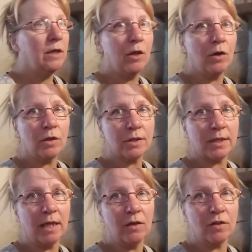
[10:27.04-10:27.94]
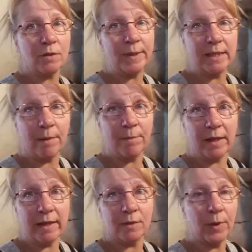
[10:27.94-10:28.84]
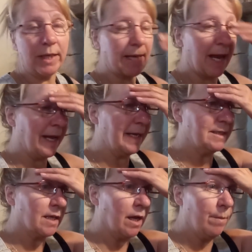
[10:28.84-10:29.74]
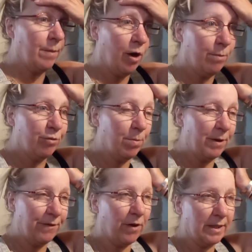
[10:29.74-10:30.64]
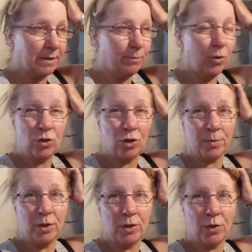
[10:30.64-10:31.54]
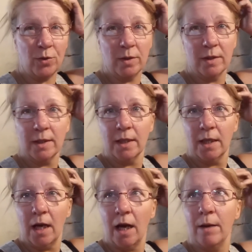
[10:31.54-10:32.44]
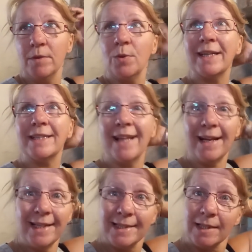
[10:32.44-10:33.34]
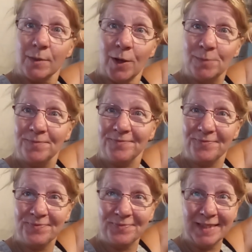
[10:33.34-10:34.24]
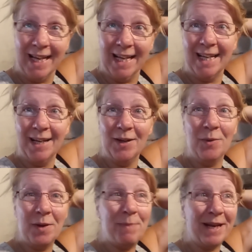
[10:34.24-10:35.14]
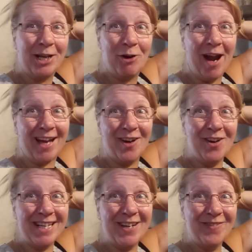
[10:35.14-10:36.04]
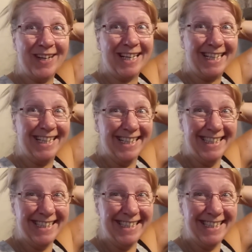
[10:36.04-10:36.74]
lots and lots to be done this week, and I'll probably find some more jobs to do to add to that list as well. We better crack on, hadn't we?